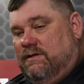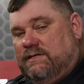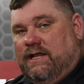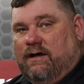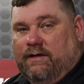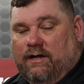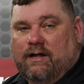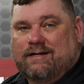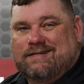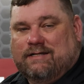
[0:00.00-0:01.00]
Let's get out
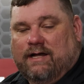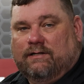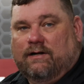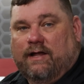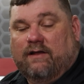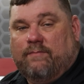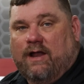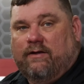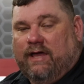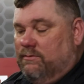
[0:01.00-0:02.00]
here and disconnect our negative
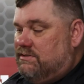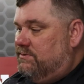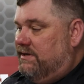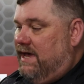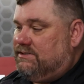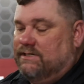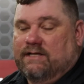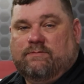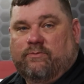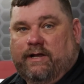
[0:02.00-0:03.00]
battery cable so we can actually
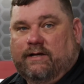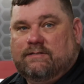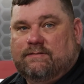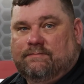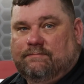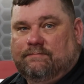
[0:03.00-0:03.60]
get some readings.